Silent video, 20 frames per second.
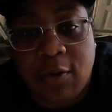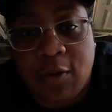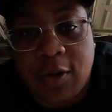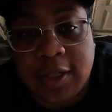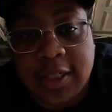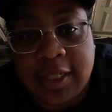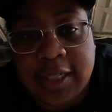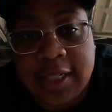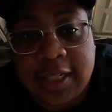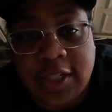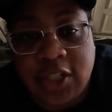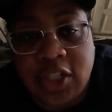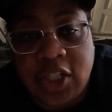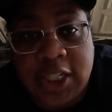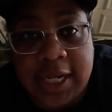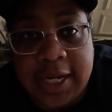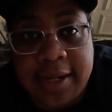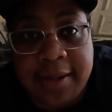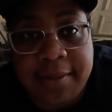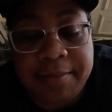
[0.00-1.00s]
going to the
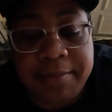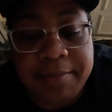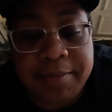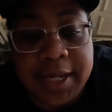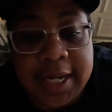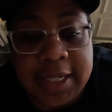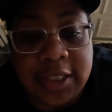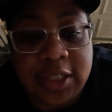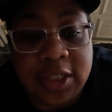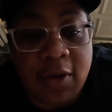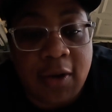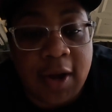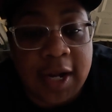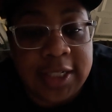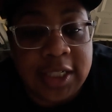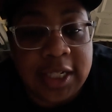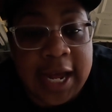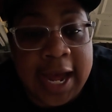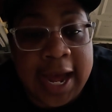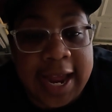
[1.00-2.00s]
gym, and so
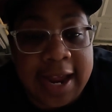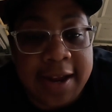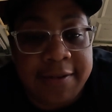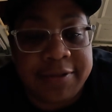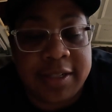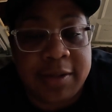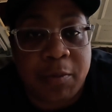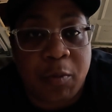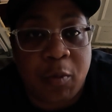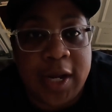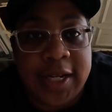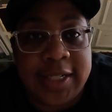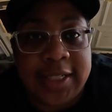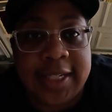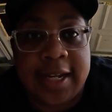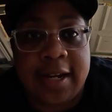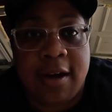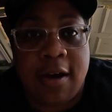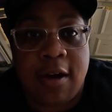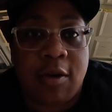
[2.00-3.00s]
I have some weights
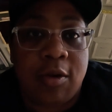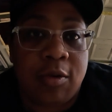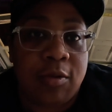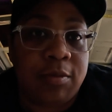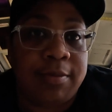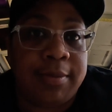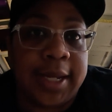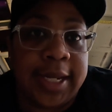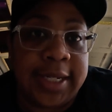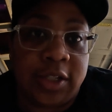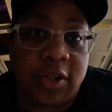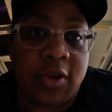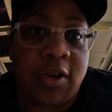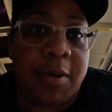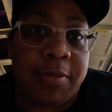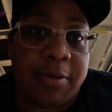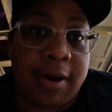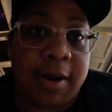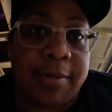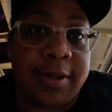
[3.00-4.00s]
at home, and so I
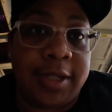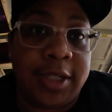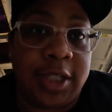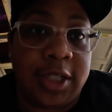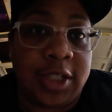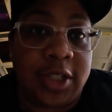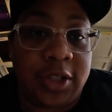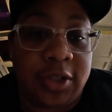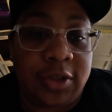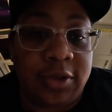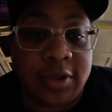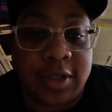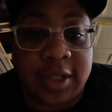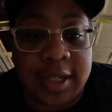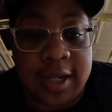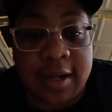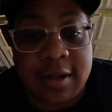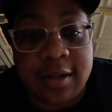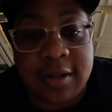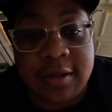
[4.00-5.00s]
probably just used
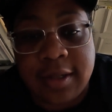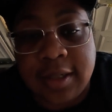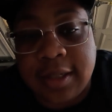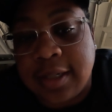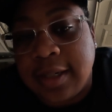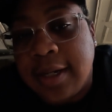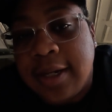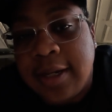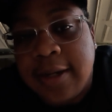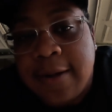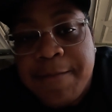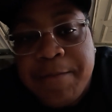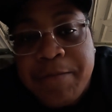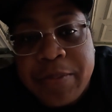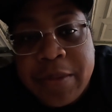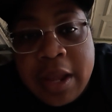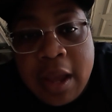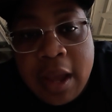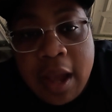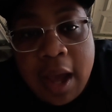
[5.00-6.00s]
those.
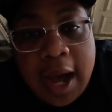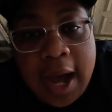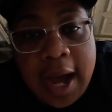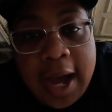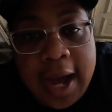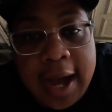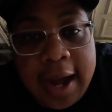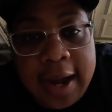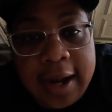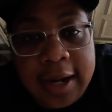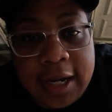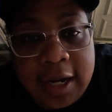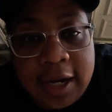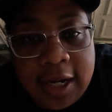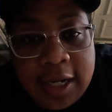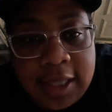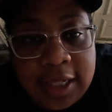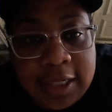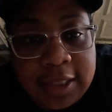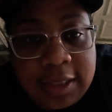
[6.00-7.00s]
All
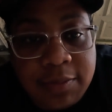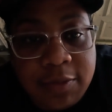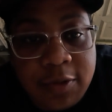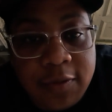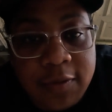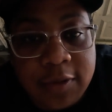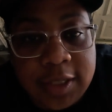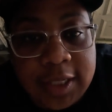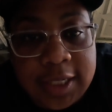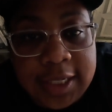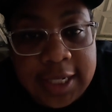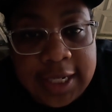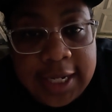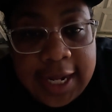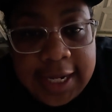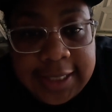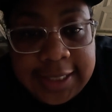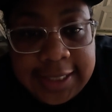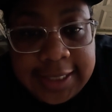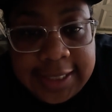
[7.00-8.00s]
right, let's move on to the
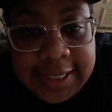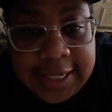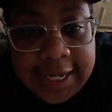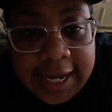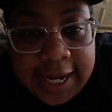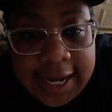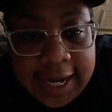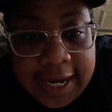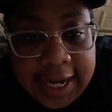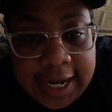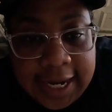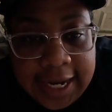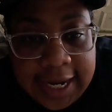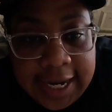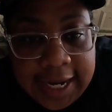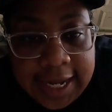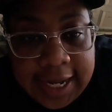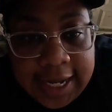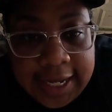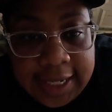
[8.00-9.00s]
next
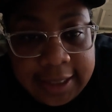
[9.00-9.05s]
day.